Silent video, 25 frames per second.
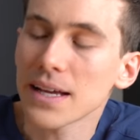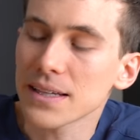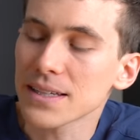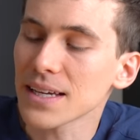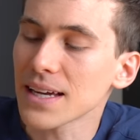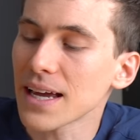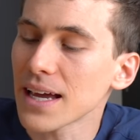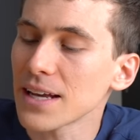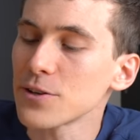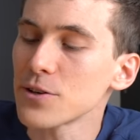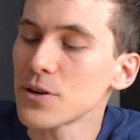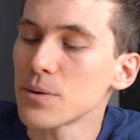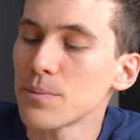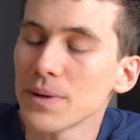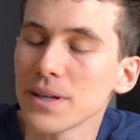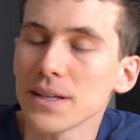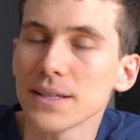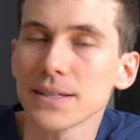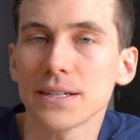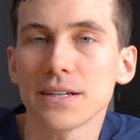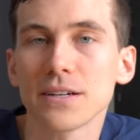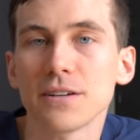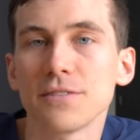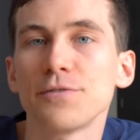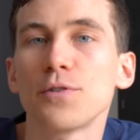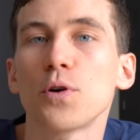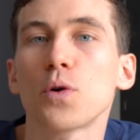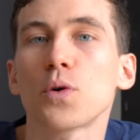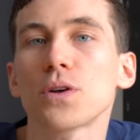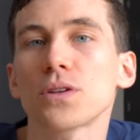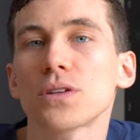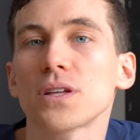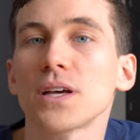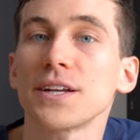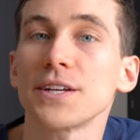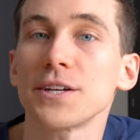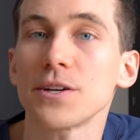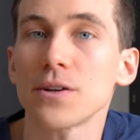That's again your ability to
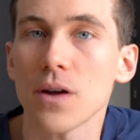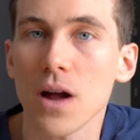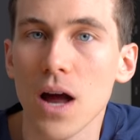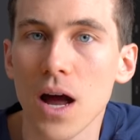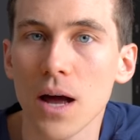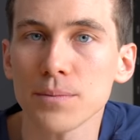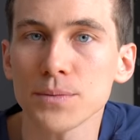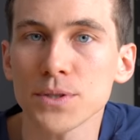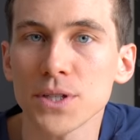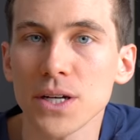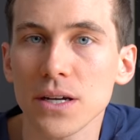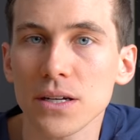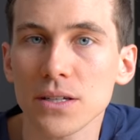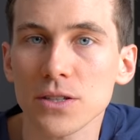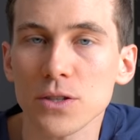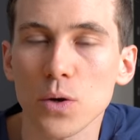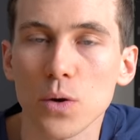focus on your object.